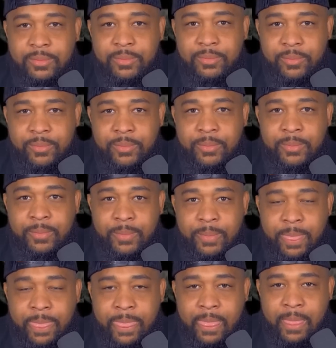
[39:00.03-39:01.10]

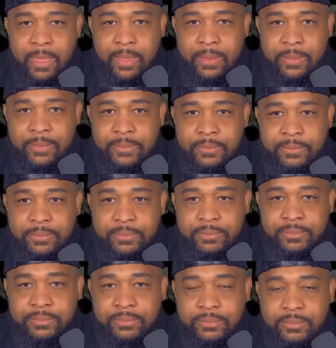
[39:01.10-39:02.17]

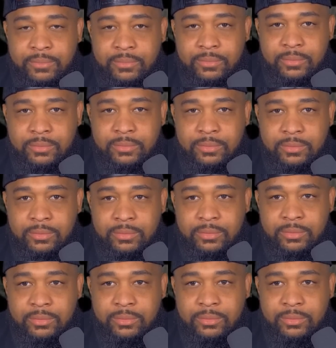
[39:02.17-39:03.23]

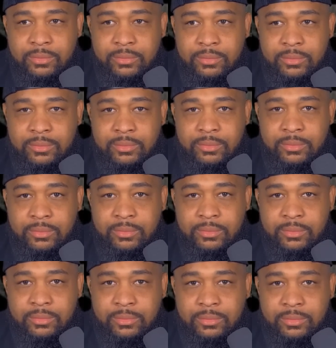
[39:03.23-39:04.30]

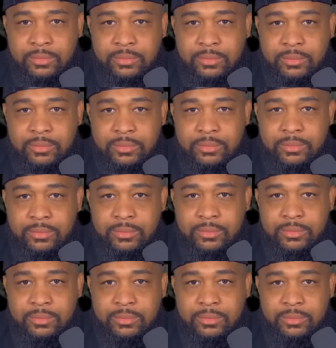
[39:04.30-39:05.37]

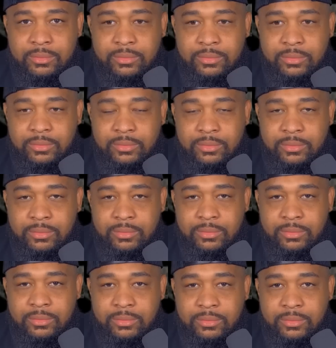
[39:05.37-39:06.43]

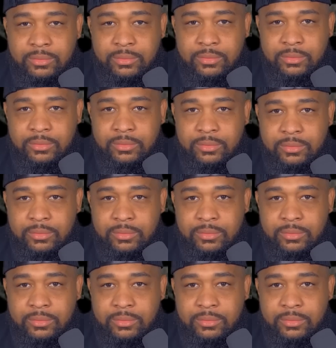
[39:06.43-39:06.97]
This person isn't speaking.